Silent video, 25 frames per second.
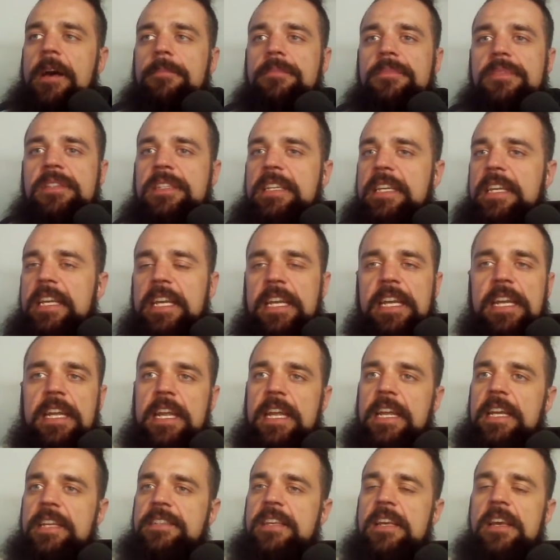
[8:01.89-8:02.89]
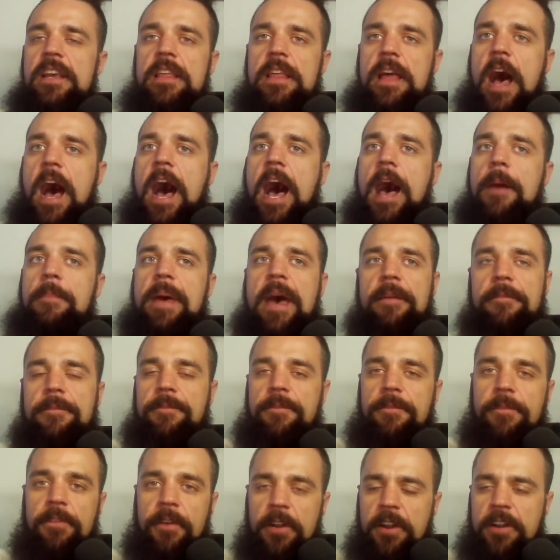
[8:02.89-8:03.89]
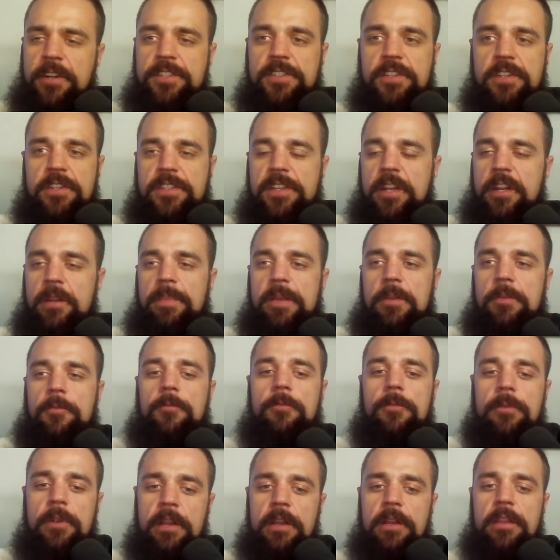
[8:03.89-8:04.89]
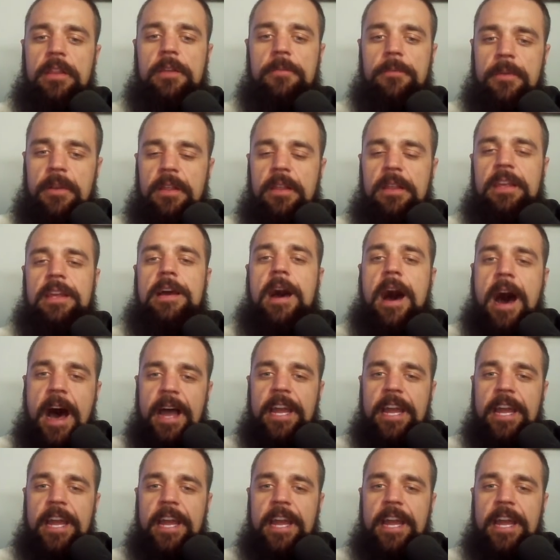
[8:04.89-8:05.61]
see is at first there's going to be really high